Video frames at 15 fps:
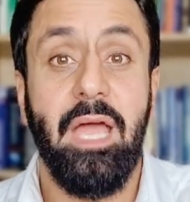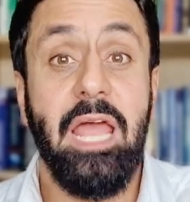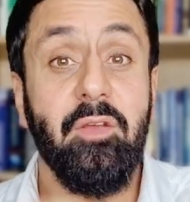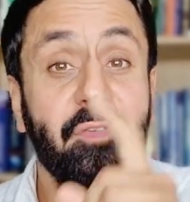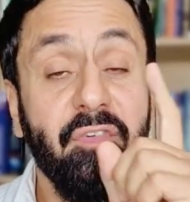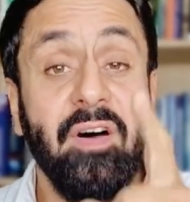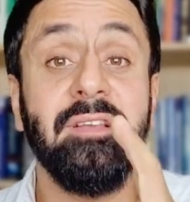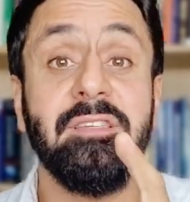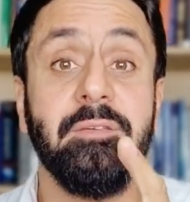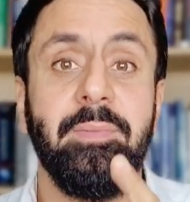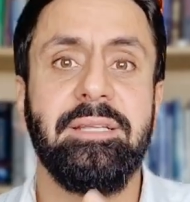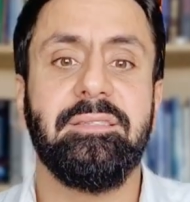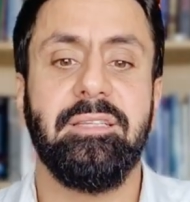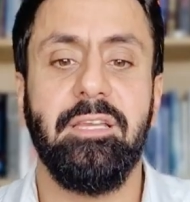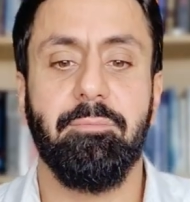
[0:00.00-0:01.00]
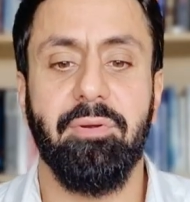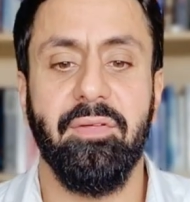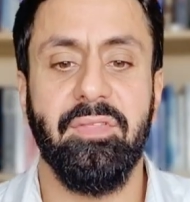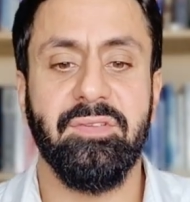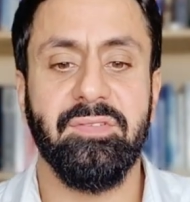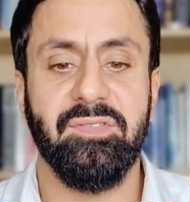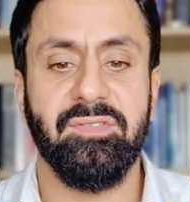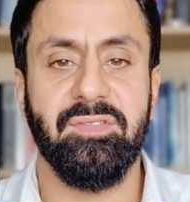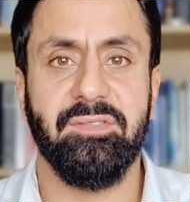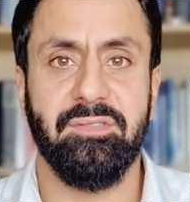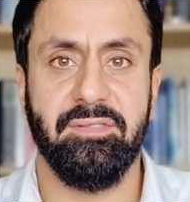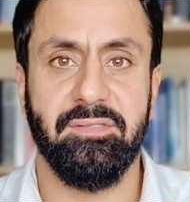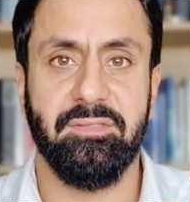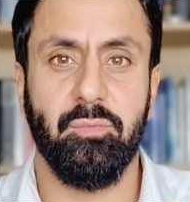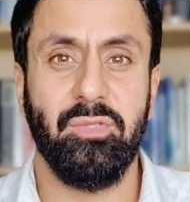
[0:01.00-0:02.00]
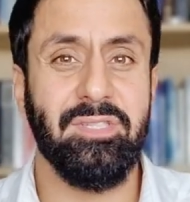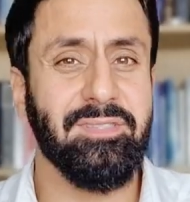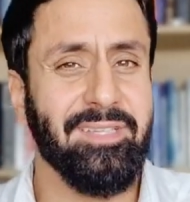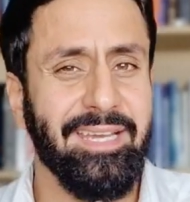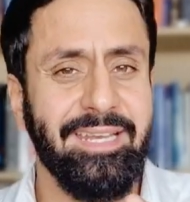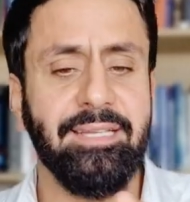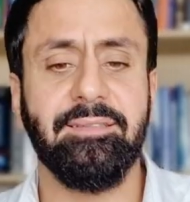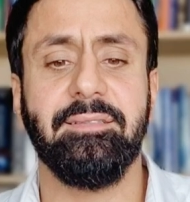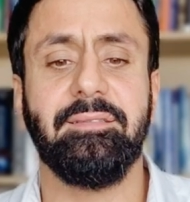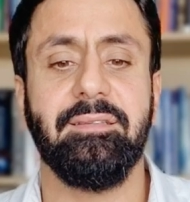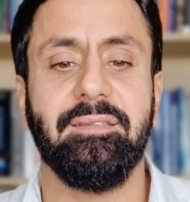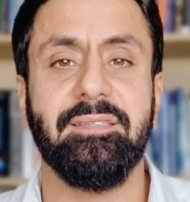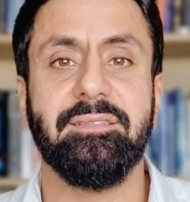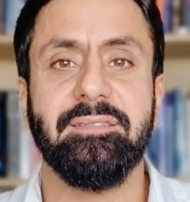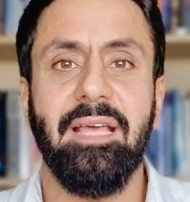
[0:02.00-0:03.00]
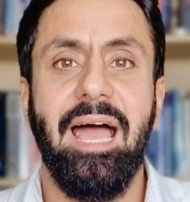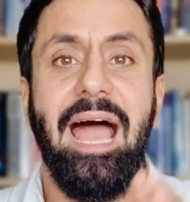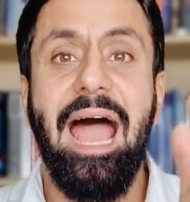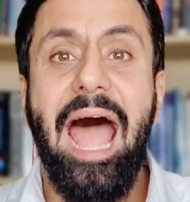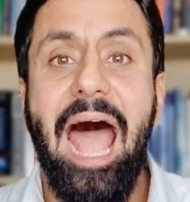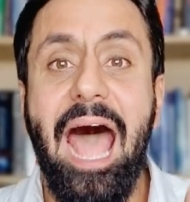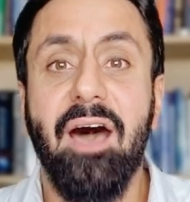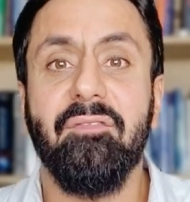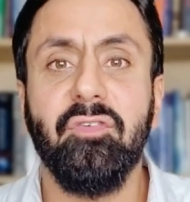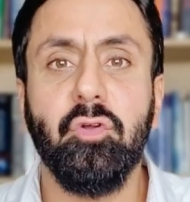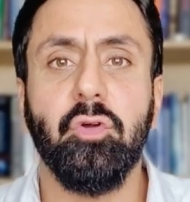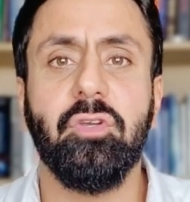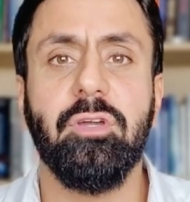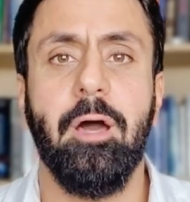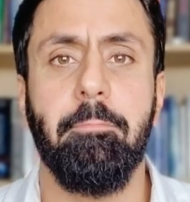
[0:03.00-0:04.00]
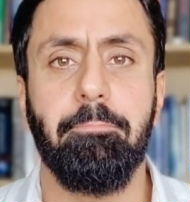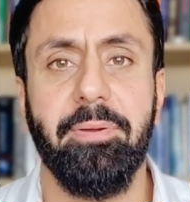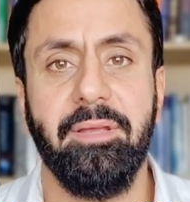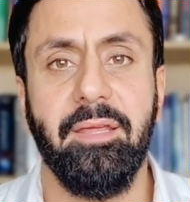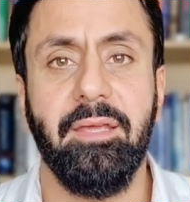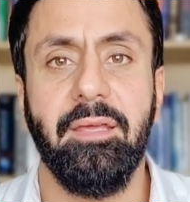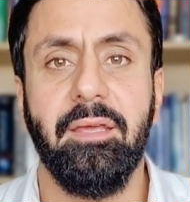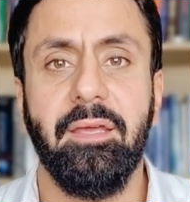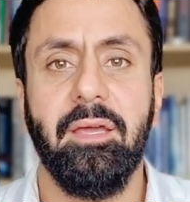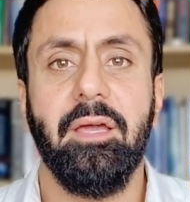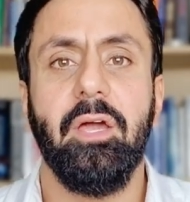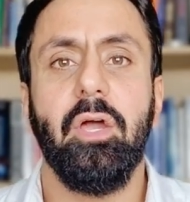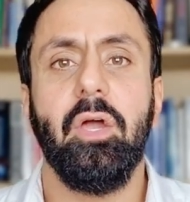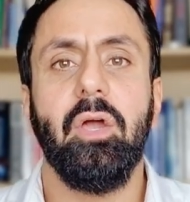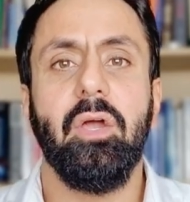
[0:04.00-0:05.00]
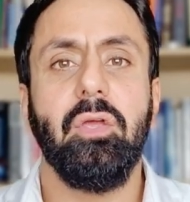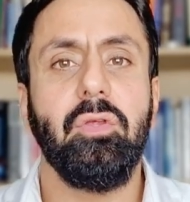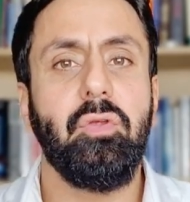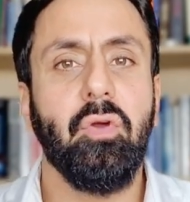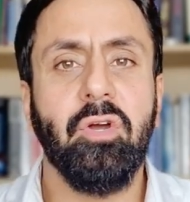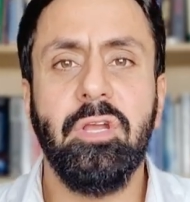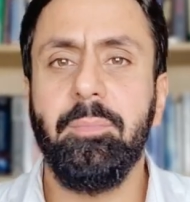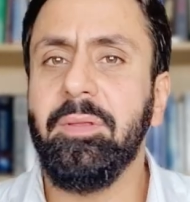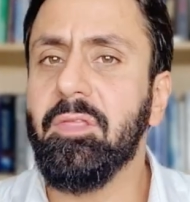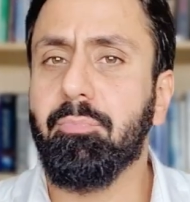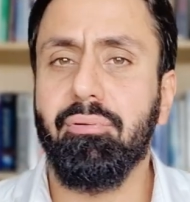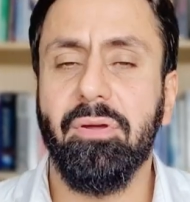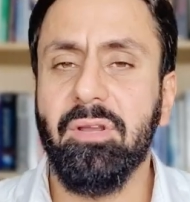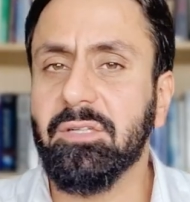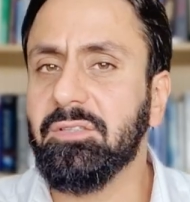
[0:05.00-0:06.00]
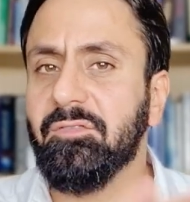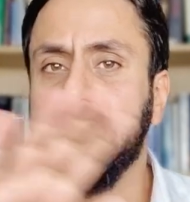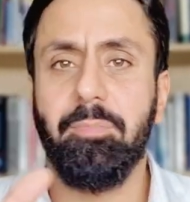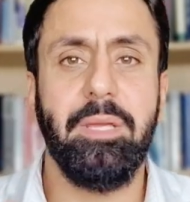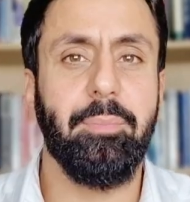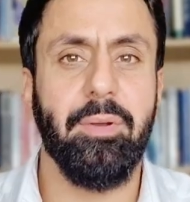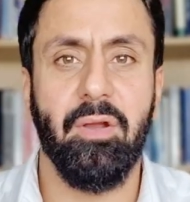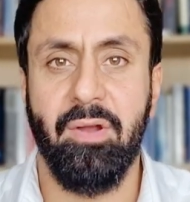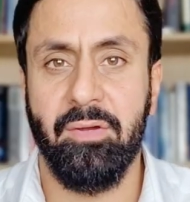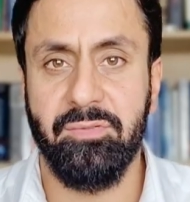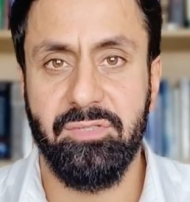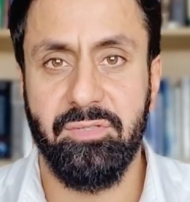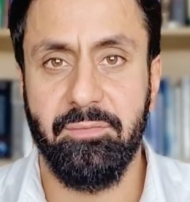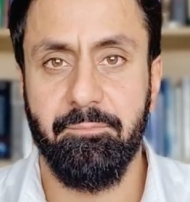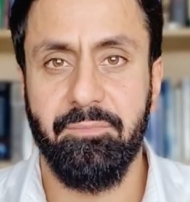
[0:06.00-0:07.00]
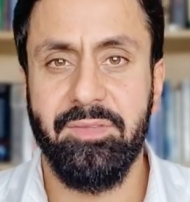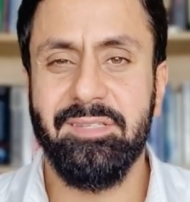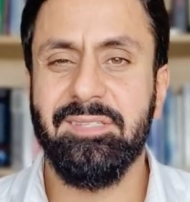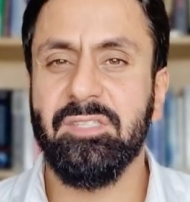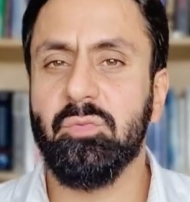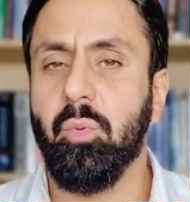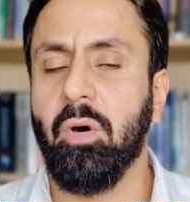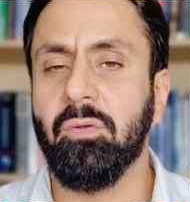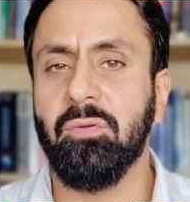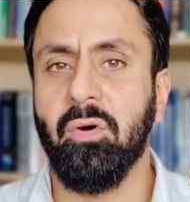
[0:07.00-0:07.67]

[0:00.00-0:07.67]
And fundamentally, brothers and sisters, which is connected to this, have good company. You're going to be the product of the people around you. This is well